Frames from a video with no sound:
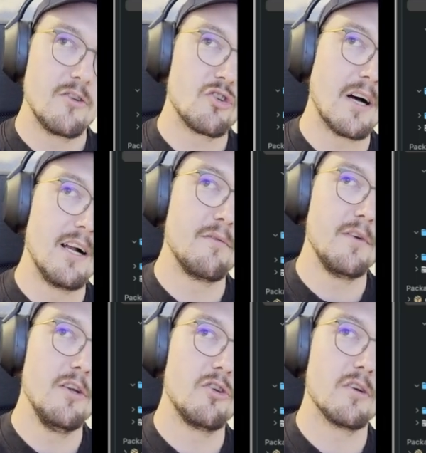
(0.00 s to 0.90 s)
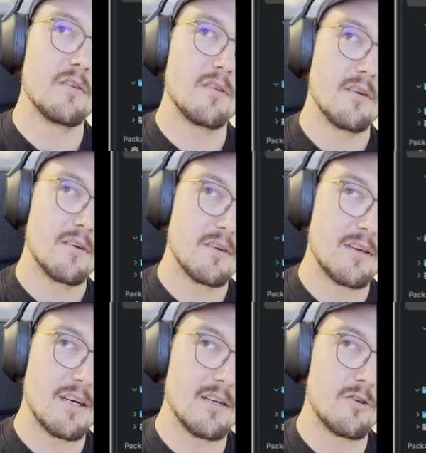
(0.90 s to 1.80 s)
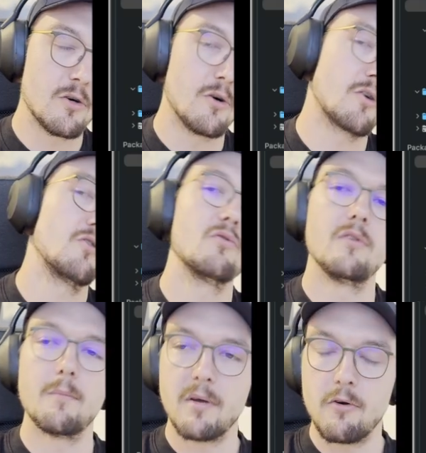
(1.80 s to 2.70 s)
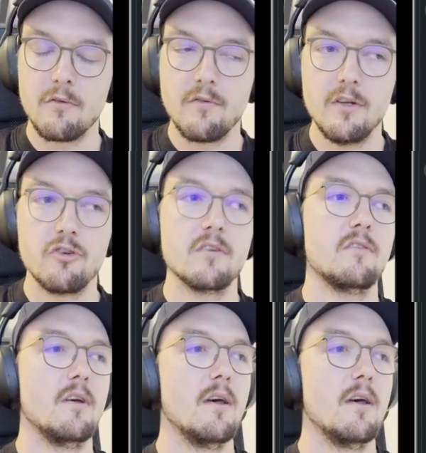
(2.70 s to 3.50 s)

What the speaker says: child features can talk to their parent features.